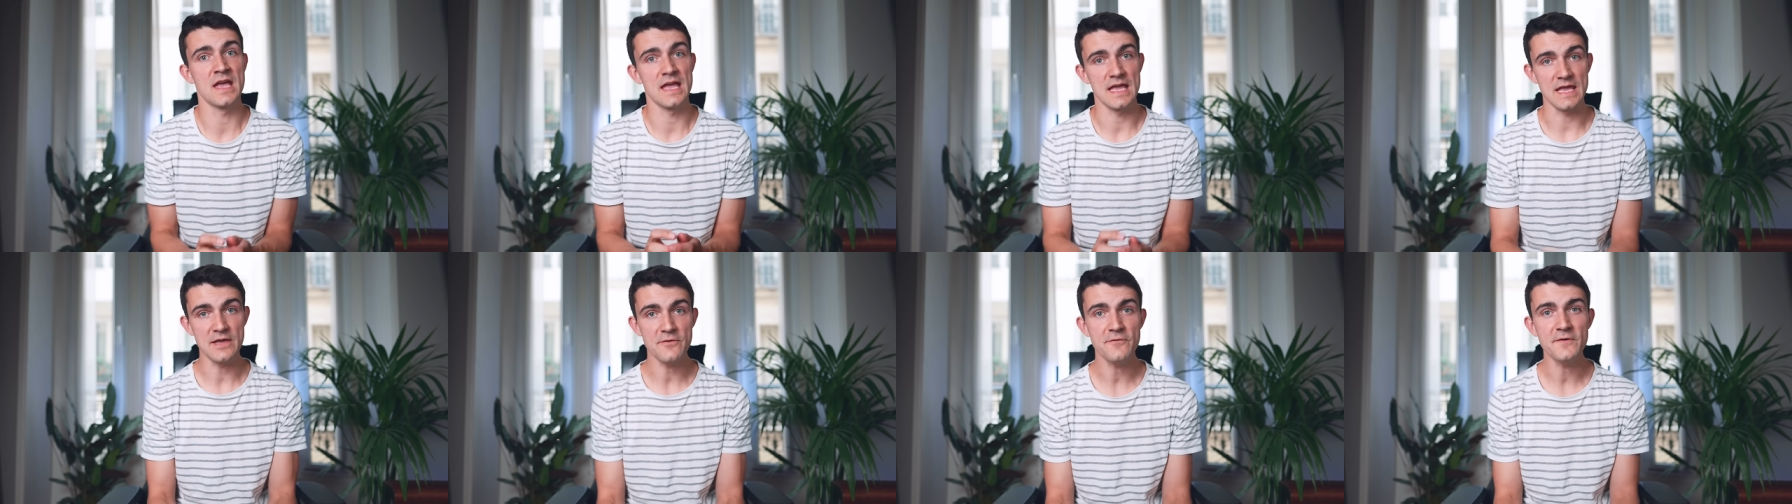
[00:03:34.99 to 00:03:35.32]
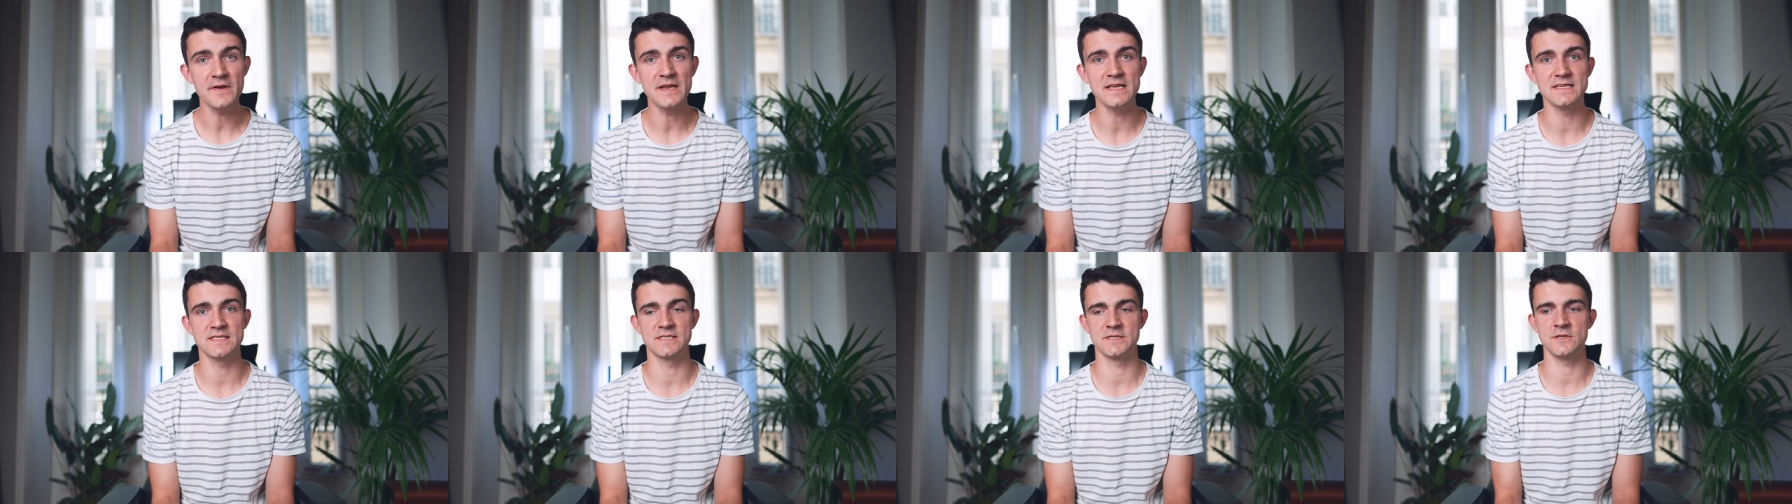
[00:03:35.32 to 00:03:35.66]
If it
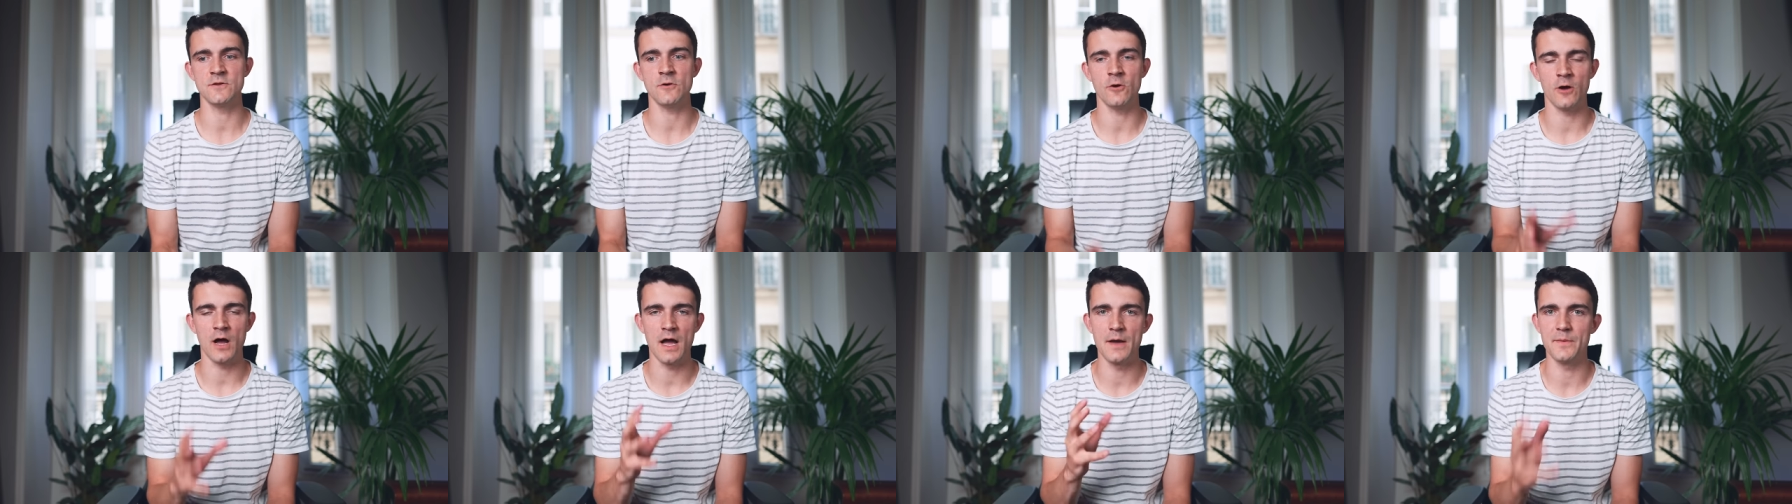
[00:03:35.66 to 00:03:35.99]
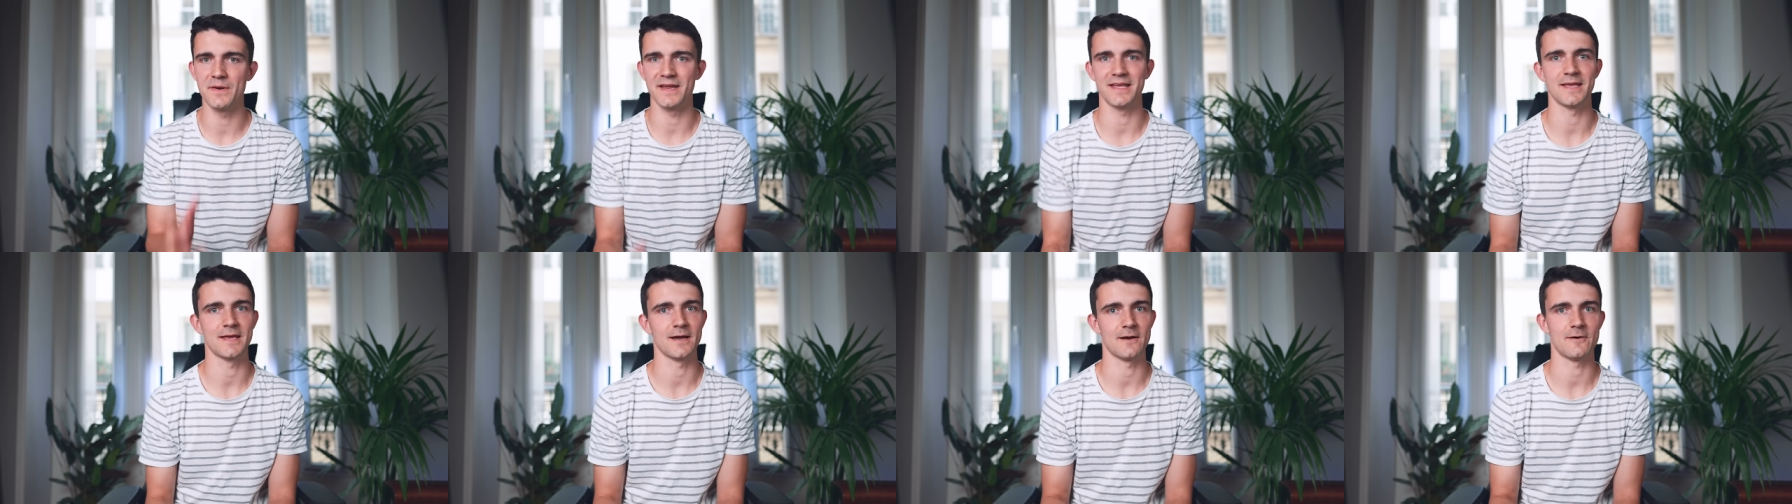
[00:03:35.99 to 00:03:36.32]
is not, I would
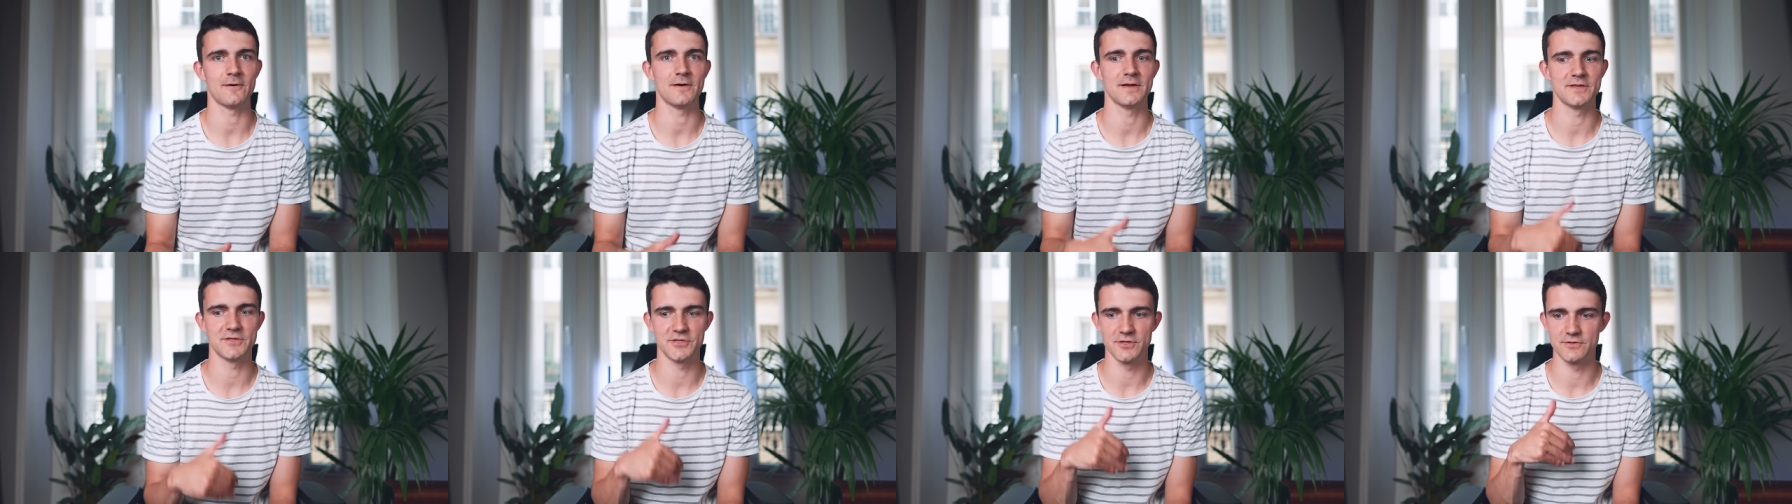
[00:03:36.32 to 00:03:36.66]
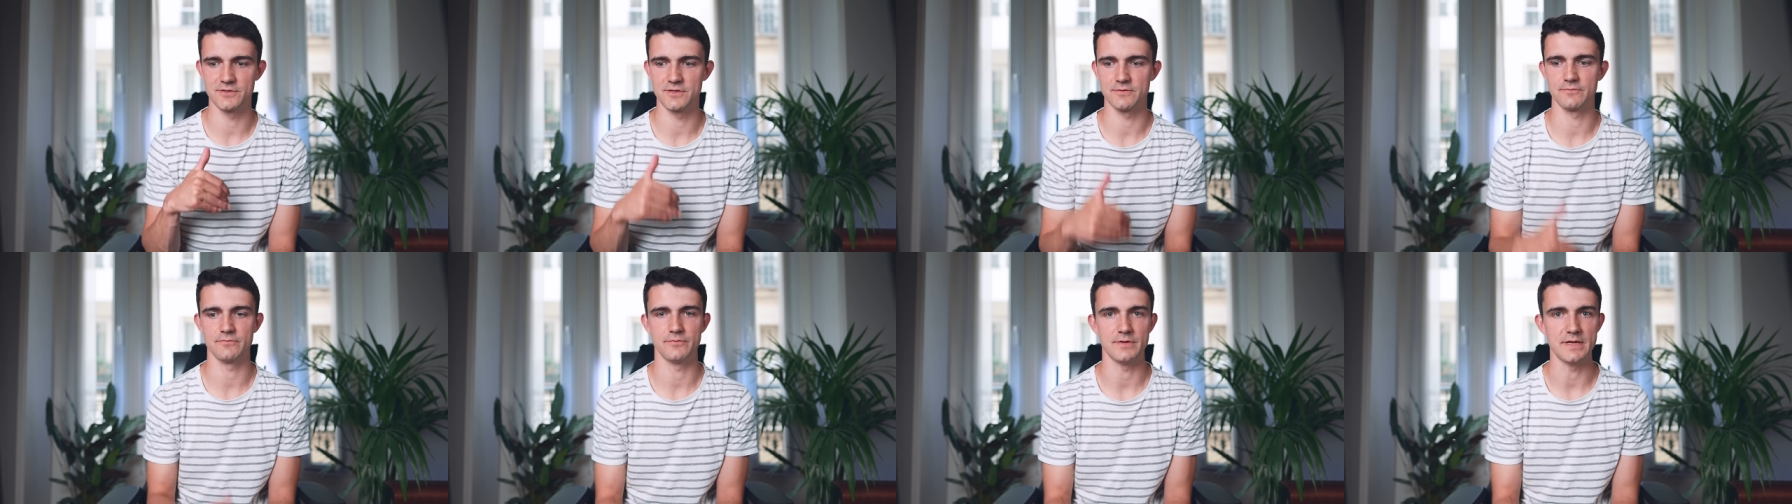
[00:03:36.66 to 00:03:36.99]
encourage you
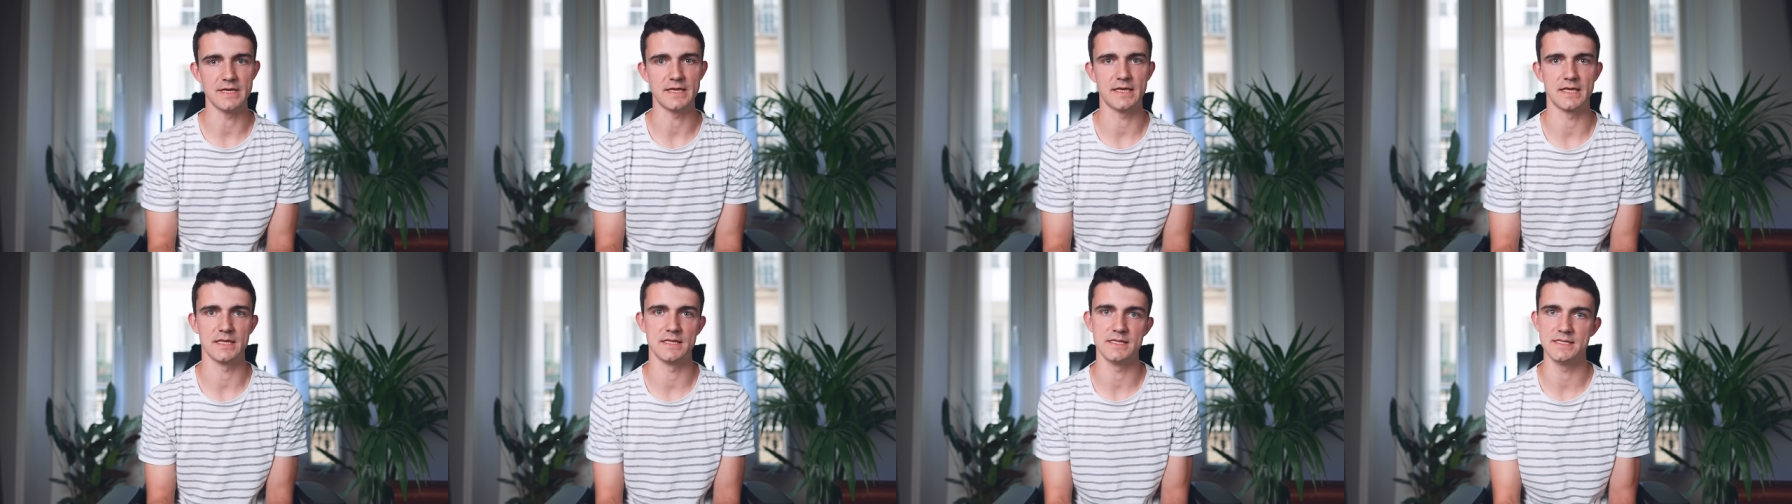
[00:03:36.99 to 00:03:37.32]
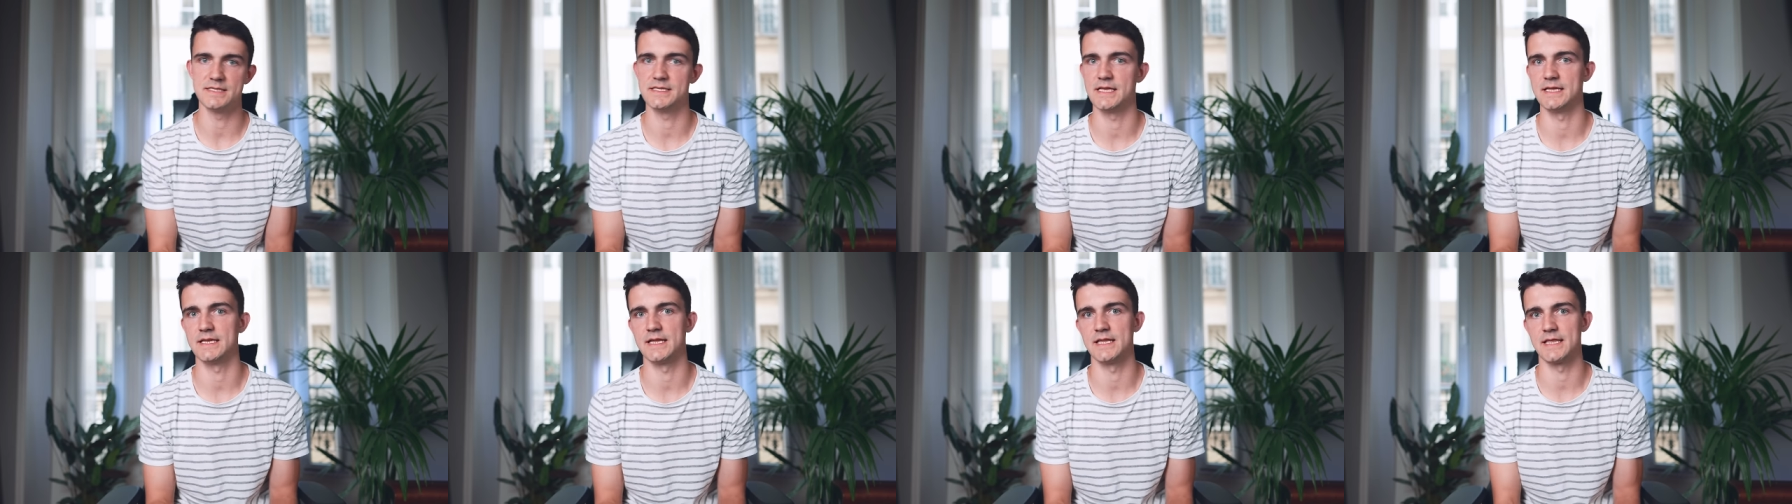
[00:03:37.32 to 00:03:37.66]
to
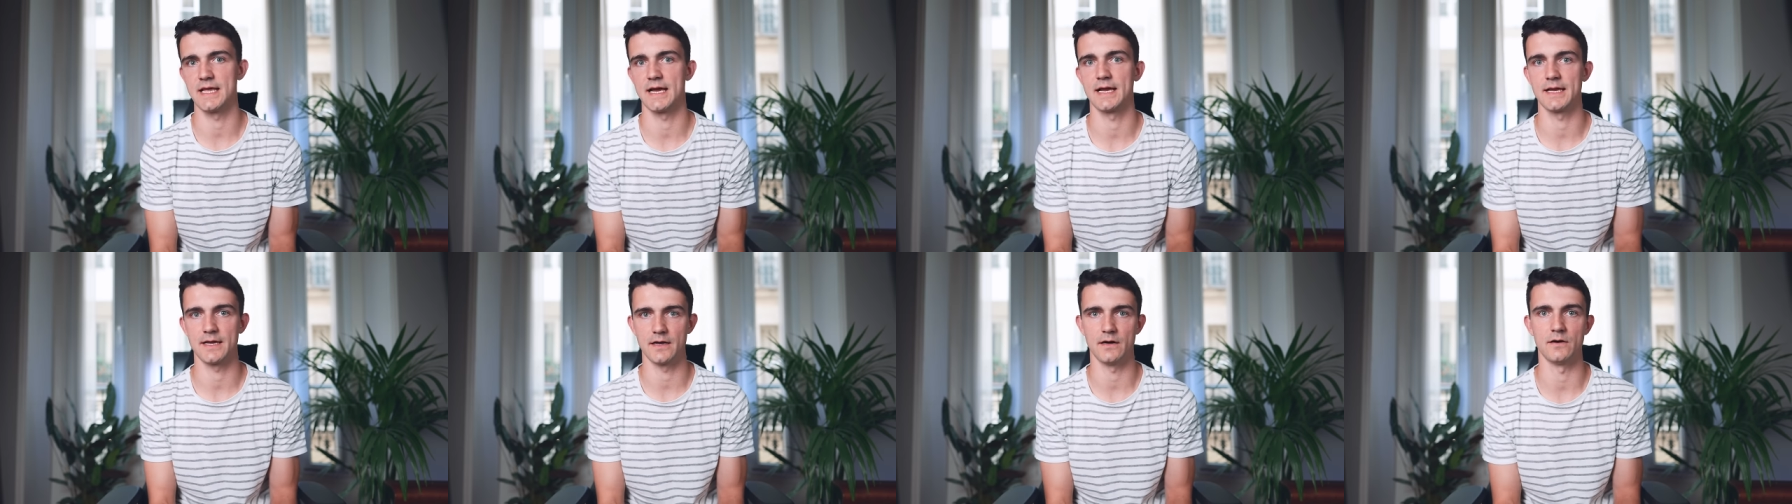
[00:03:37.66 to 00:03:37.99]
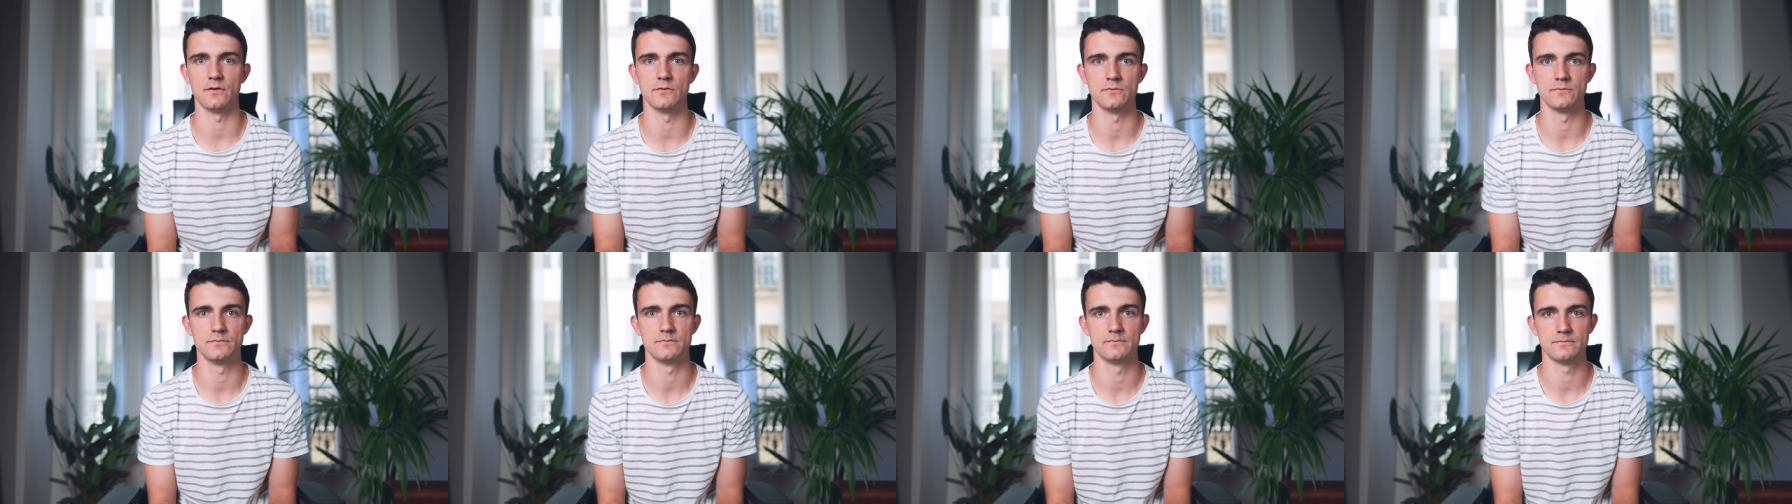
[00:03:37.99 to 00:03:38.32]
reconsider that
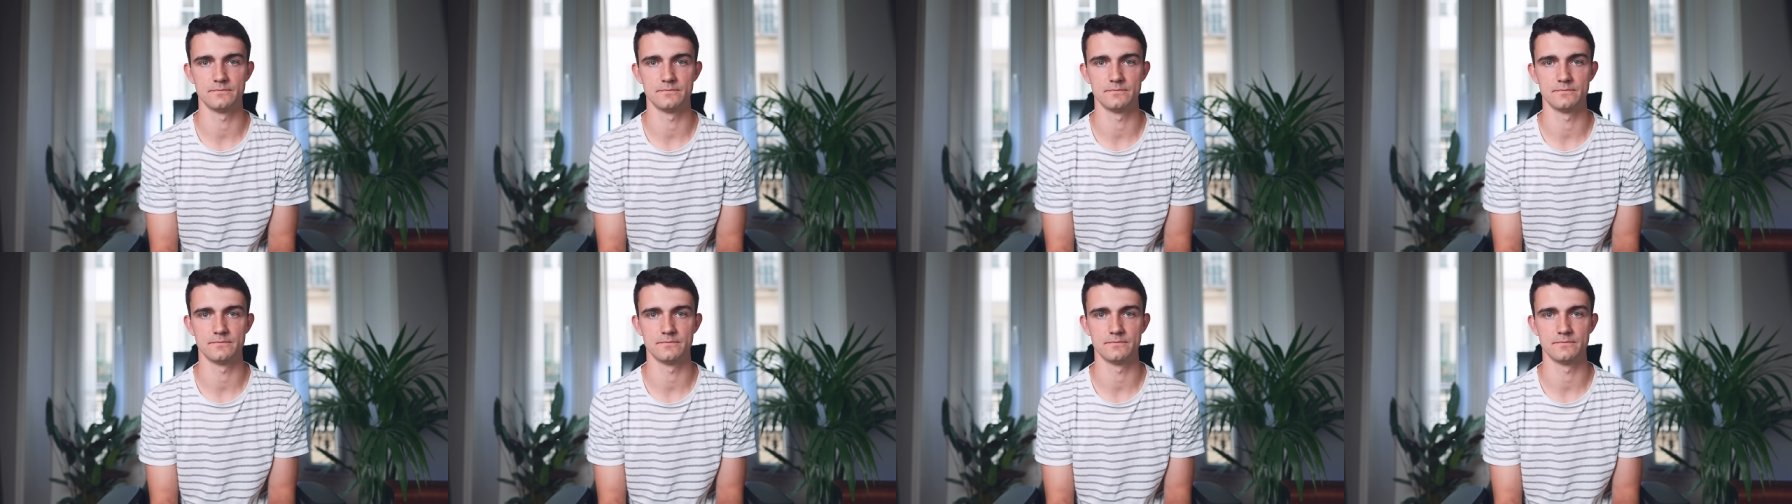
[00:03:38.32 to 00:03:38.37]
goal.